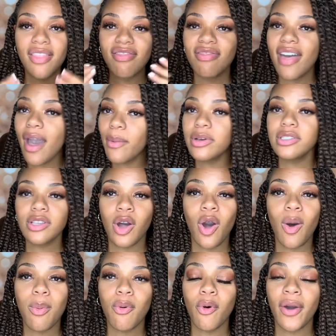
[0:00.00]
That was the
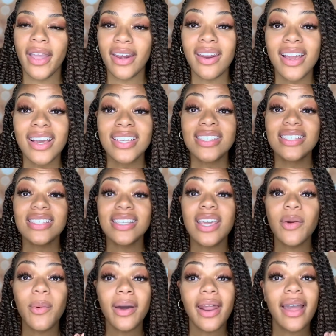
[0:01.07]
whole point. See
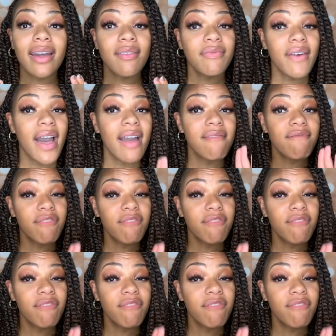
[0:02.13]
what I can find